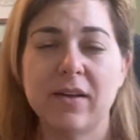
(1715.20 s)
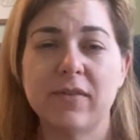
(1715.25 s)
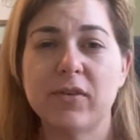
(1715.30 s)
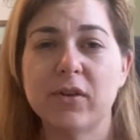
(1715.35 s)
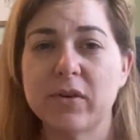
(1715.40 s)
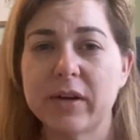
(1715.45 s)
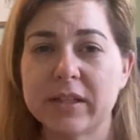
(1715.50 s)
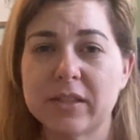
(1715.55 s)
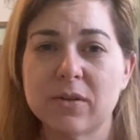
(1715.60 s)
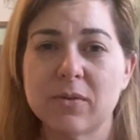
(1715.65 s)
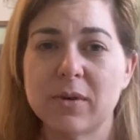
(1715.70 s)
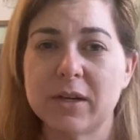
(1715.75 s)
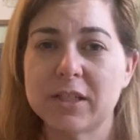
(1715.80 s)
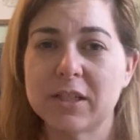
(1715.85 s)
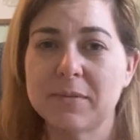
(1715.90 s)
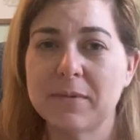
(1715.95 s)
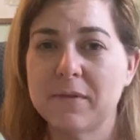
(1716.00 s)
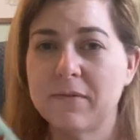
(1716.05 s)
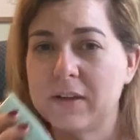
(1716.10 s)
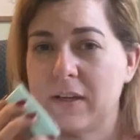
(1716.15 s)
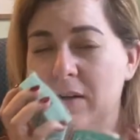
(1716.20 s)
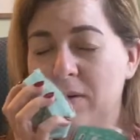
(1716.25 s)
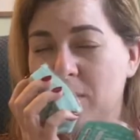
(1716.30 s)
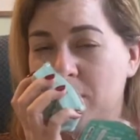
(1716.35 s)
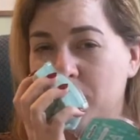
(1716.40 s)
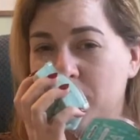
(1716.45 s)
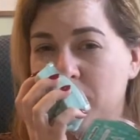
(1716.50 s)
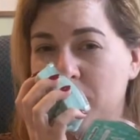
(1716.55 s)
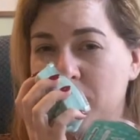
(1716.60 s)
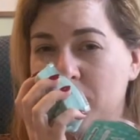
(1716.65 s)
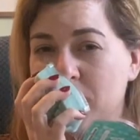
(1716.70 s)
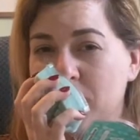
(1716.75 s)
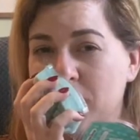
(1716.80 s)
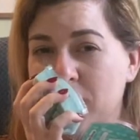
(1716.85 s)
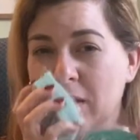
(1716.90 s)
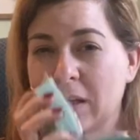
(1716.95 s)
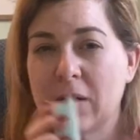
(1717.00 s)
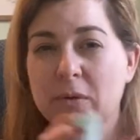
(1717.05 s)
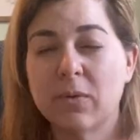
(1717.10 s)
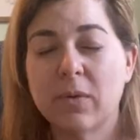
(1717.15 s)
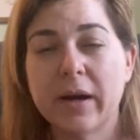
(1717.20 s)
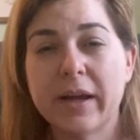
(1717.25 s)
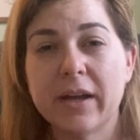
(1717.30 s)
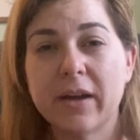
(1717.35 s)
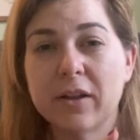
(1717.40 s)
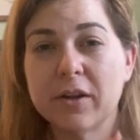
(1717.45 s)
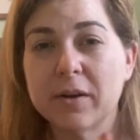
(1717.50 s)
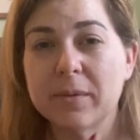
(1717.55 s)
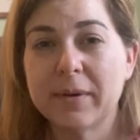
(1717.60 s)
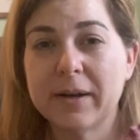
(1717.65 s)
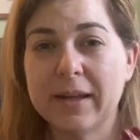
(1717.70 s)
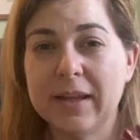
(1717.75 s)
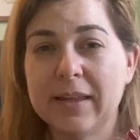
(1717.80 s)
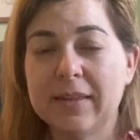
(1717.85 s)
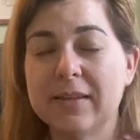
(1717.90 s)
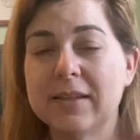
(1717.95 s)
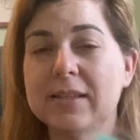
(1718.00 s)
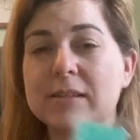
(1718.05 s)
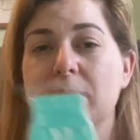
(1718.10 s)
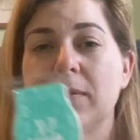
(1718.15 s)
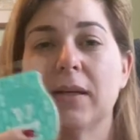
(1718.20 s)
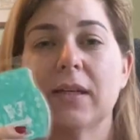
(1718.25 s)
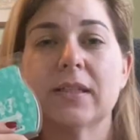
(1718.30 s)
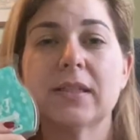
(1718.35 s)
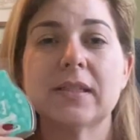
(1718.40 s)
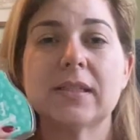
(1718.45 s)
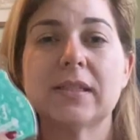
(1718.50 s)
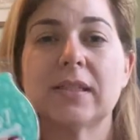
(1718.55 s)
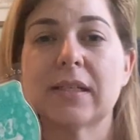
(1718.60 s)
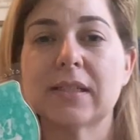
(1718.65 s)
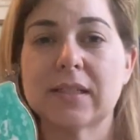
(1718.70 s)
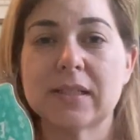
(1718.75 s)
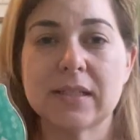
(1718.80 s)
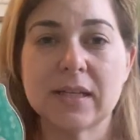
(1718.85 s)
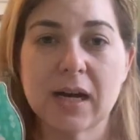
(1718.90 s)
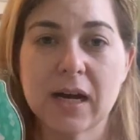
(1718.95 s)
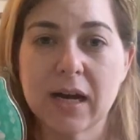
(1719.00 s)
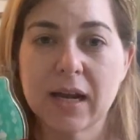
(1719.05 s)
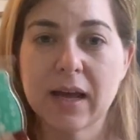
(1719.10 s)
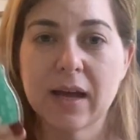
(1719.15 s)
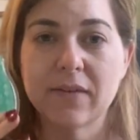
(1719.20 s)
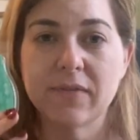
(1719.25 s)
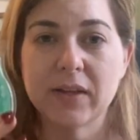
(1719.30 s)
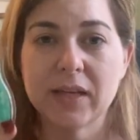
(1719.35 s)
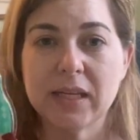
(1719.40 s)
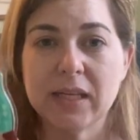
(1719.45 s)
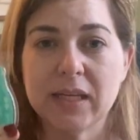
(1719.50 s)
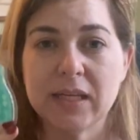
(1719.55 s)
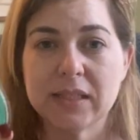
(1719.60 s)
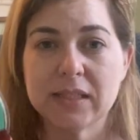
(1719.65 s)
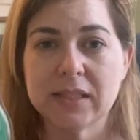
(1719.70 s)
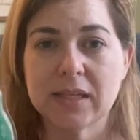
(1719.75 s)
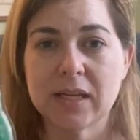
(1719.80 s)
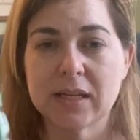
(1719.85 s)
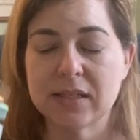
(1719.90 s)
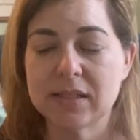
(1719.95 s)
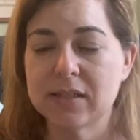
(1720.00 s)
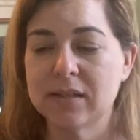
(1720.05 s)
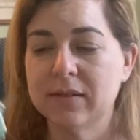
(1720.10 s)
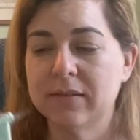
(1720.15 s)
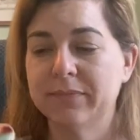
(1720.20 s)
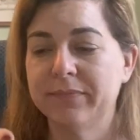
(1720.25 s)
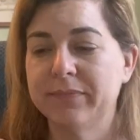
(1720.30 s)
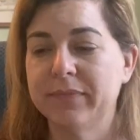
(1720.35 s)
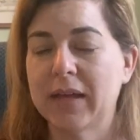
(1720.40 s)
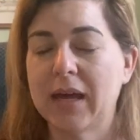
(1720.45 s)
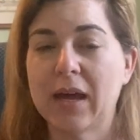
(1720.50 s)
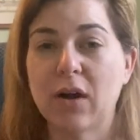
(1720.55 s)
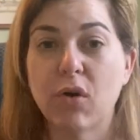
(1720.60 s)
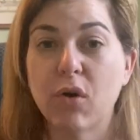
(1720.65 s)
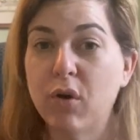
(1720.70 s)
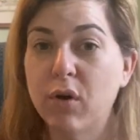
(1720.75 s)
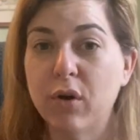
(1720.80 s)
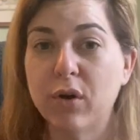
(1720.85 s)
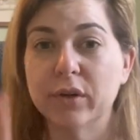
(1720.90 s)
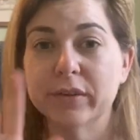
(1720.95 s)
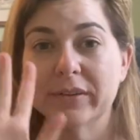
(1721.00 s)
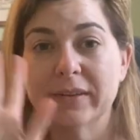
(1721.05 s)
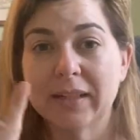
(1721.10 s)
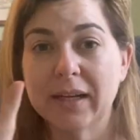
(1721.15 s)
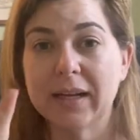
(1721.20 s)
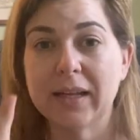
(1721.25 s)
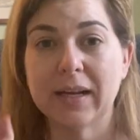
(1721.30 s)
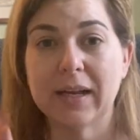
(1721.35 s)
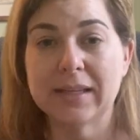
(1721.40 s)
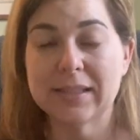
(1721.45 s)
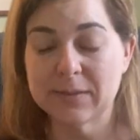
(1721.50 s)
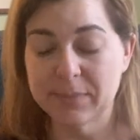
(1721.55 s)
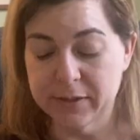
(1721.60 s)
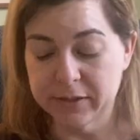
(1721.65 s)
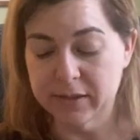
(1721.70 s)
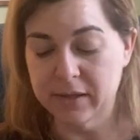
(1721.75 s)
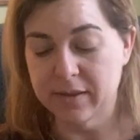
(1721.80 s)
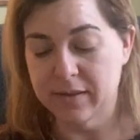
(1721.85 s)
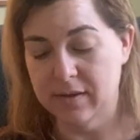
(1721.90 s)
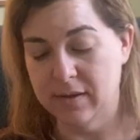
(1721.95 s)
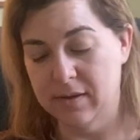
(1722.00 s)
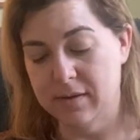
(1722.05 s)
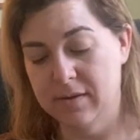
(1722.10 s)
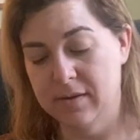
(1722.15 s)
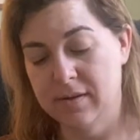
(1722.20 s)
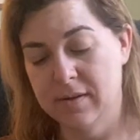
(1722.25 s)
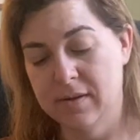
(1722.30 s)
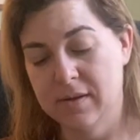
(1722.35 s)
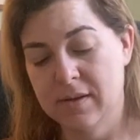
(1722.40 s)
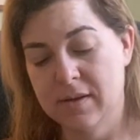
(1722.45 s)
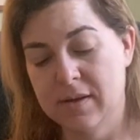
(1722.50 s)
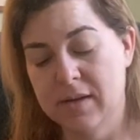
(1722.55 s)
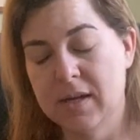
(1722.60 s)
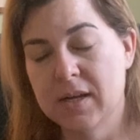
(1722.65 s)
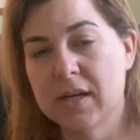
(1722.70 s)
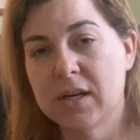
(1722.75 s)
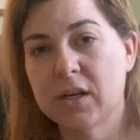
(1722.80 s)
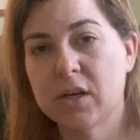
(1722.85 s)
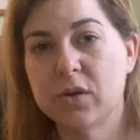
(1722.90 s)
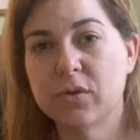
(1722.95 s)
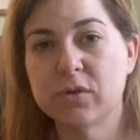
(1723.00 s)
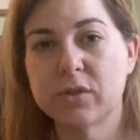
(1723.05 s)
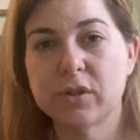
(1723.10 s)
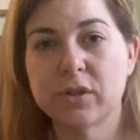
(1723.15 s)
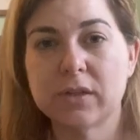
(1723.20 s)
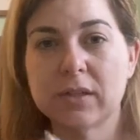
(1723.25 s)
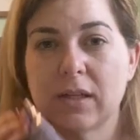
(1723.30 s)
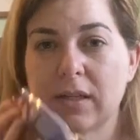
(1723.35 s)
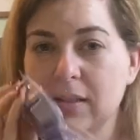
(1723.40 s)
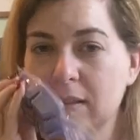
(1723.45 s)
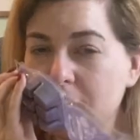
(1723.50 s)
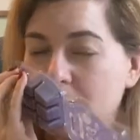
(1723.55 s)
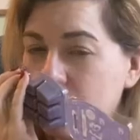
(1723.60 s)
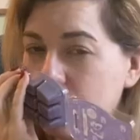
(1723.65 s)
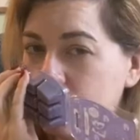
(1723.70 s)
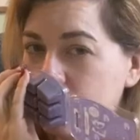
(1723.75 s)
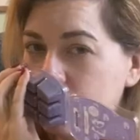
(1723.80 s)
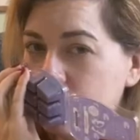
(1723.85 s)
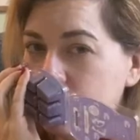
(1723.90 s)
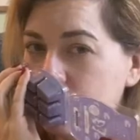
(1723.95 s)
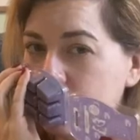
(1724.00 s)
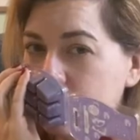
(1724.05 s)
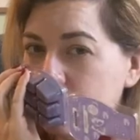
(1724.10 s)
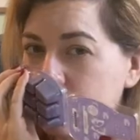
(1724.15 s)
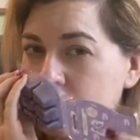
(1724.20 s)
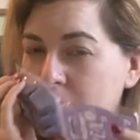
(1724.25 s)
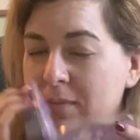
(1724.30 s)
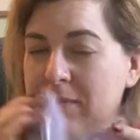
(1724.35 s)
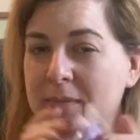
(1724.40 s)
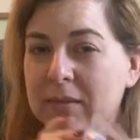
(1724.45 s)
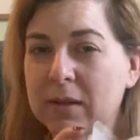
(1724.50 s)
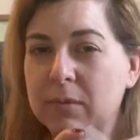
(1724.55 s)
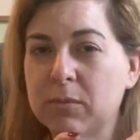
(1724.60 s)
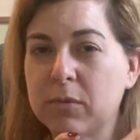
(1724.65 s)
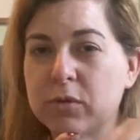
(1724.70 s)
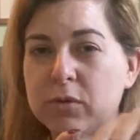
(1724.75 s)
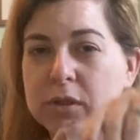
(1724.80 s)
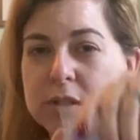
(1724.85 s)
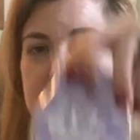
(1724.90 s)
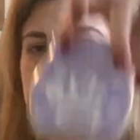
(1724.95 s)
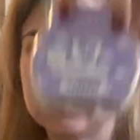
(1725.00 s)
if you guys are watching my video, why y'all are buying this, because it does not have any scent at all. None. I smell nothing. Coastal Sunset. Mostly